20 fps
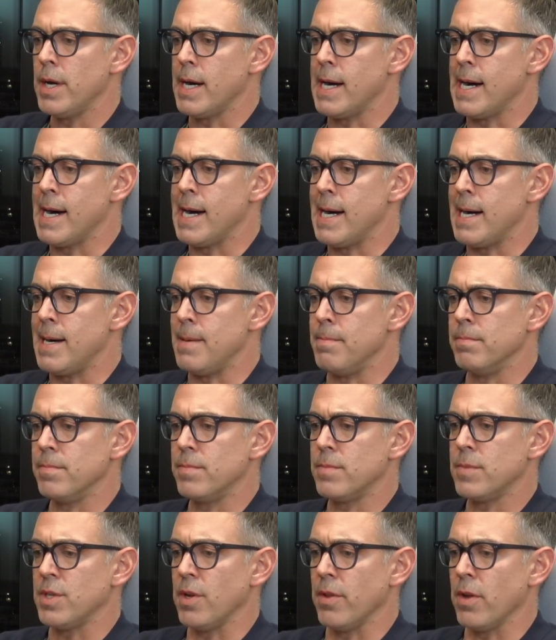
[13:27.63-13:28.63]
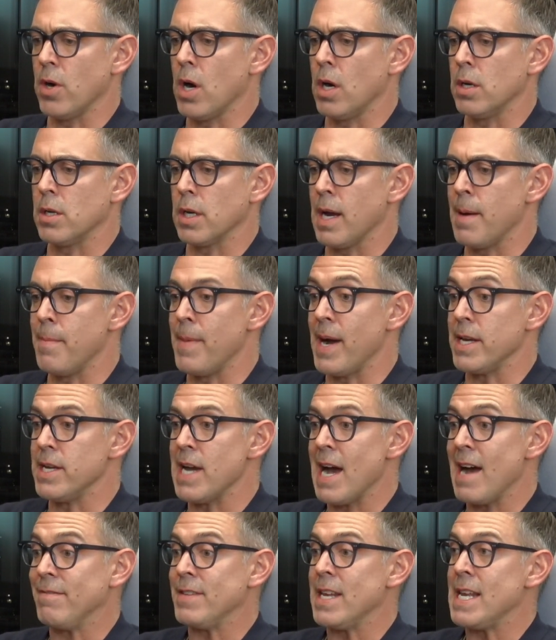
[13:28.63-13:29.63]
So they're hard to come by. You
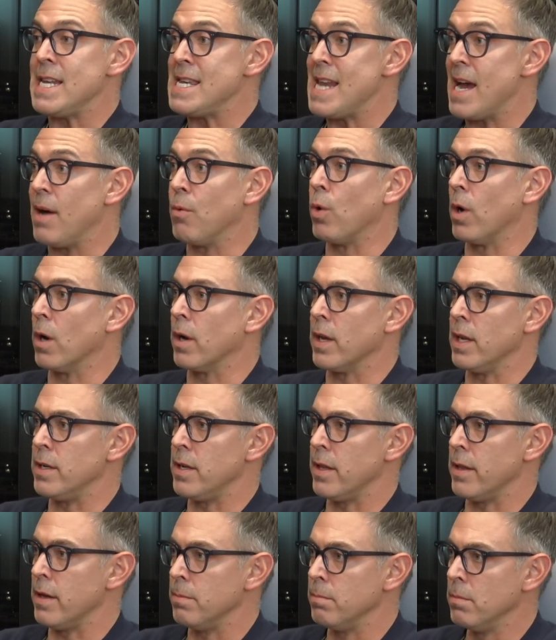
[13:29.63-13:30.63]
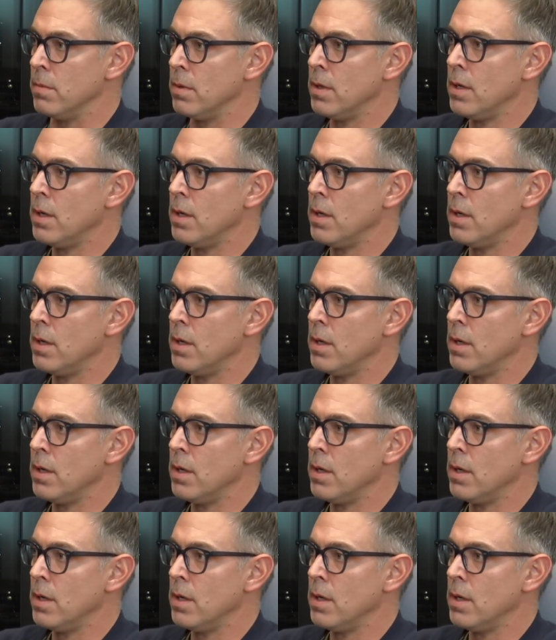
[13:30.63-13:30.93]
have to network into them